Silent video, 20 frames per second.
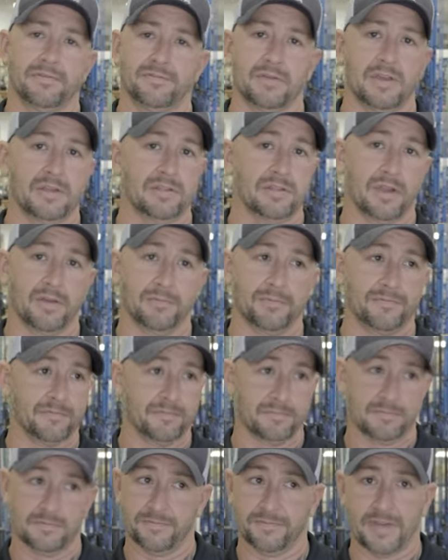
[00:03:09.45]
in their
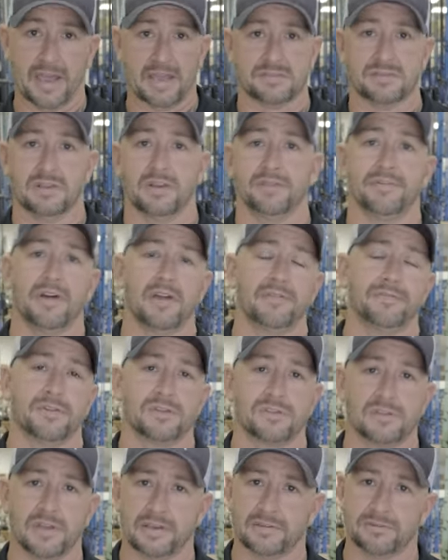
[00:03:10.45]
facet. If I
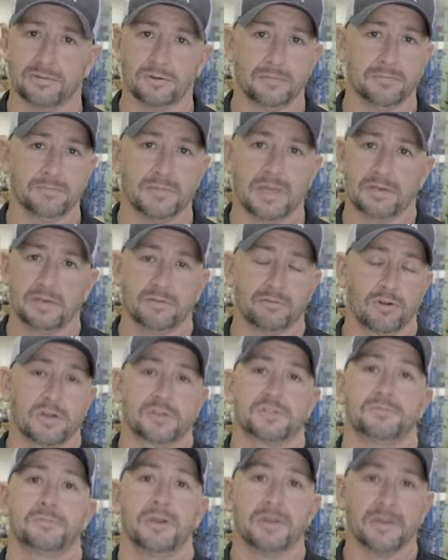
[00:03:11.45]
fish next to them, they'd
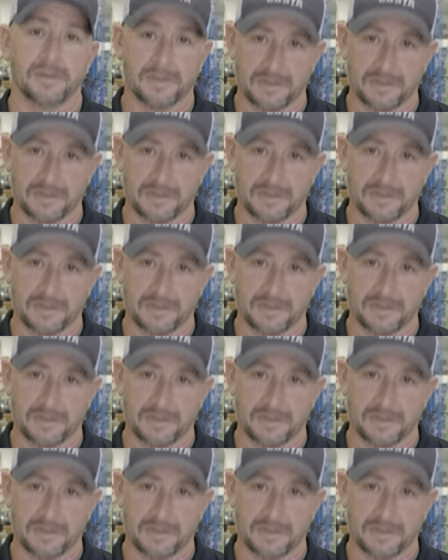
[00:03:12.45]
crush me.